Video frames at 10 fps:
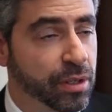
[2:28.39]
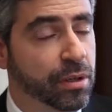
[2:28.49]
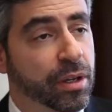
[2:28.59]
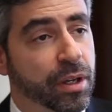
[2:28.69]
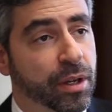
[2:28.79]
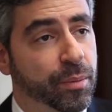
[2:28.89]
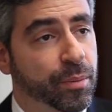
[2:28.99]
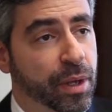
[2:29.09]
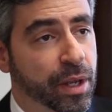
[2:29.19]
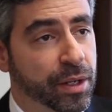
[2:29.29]

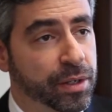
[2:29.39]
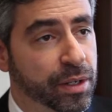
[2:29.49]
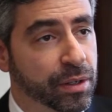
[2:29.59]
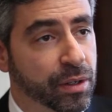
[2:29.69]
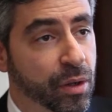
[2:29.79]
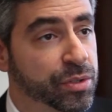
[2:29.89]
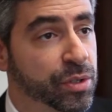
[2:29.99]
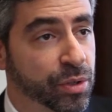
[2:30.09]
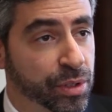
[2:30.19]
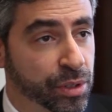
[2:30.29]
and
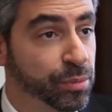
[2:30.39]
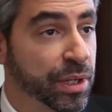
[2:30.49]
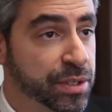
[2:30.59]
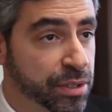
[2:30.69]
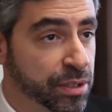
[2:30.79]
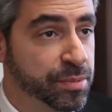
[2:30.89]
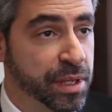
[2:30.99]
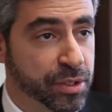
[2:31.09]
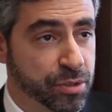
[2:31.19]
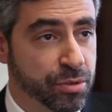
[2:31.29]
also the breast
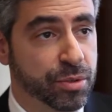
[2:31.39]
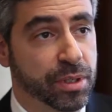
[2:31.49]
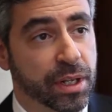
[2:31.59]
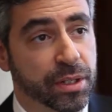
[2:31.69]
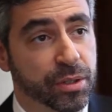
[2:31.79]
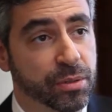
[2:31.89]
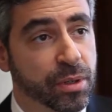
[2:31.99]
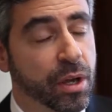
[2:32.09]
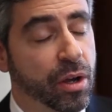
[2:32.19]
cosmetic surgery that I do,